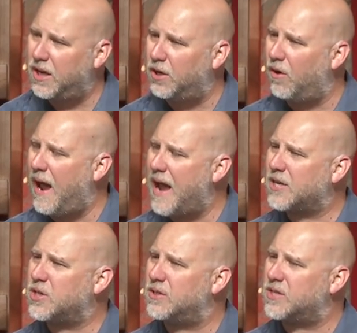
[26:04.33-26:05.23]
and your
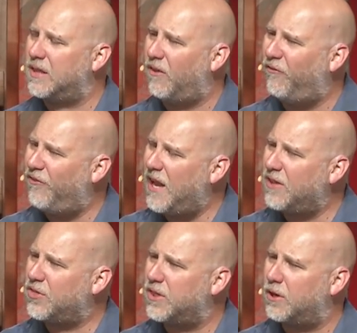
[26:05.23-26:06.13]
actions and the
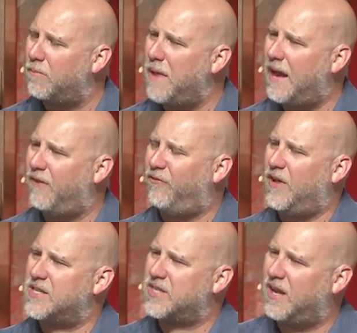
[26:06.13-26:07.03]
faith that are
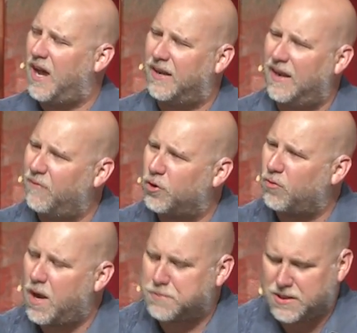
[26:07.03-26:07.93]
manifest, God never
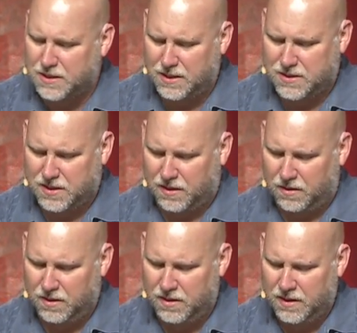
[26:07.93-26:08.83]
drops a
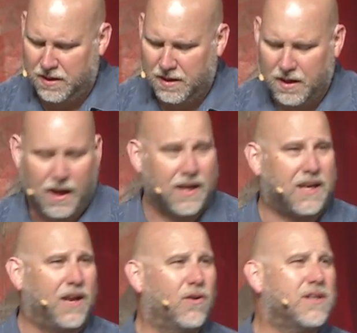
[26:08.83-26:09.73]
detail. I
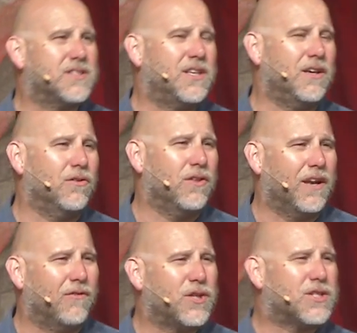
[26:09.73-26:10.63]
guarantee you
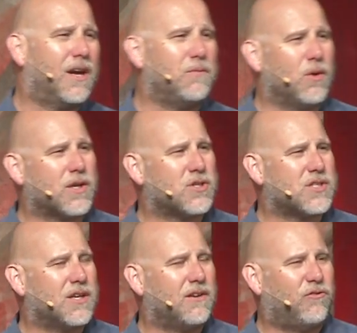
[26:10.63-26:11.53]
that every time you
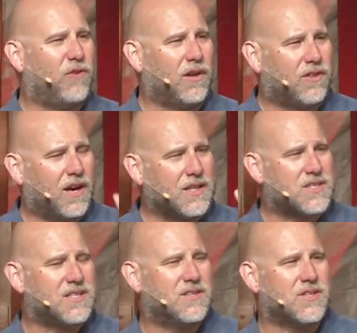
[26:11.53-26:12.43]
exercise faith, God
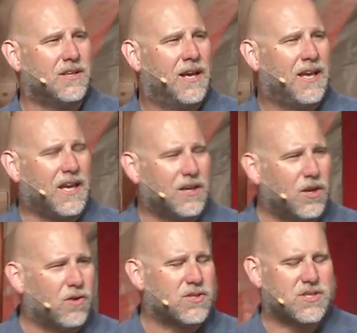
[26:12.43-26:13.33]
sees it. He
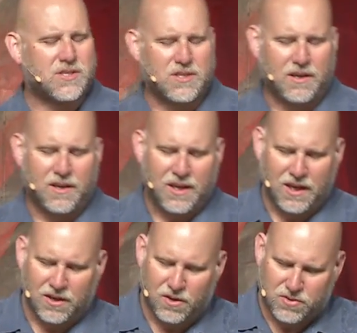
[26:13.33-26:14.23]
notices it.
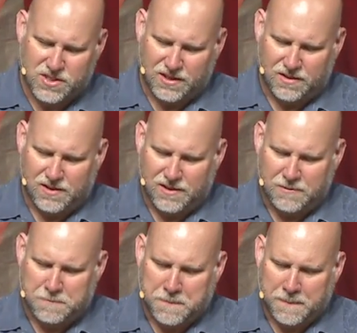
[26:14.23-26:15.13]
He notes it.
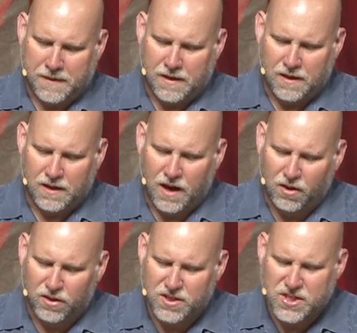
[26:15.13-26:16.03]
Not
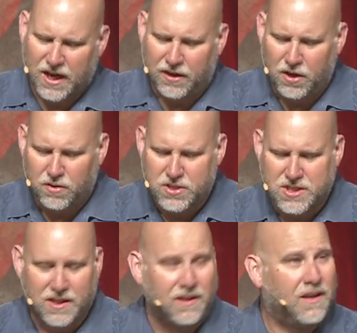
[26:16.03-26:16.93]
only does God
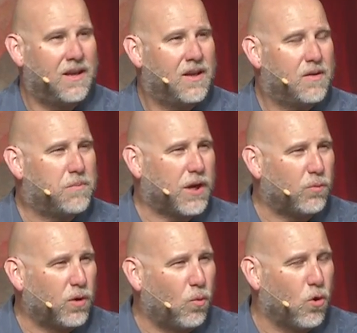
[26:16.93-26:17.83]
notice it, but He
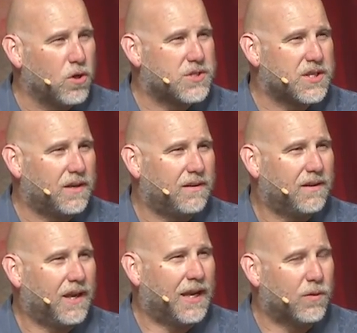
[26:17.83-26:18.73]
rewards it,
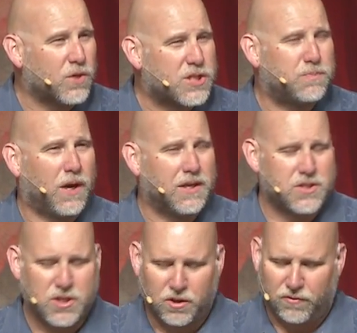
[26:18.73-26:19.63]
and He
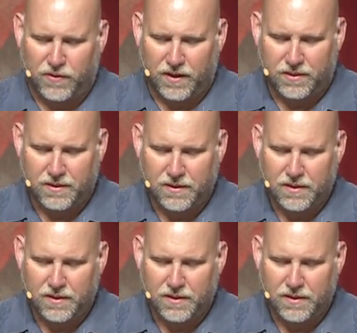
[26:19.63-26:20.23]
responds to your faith.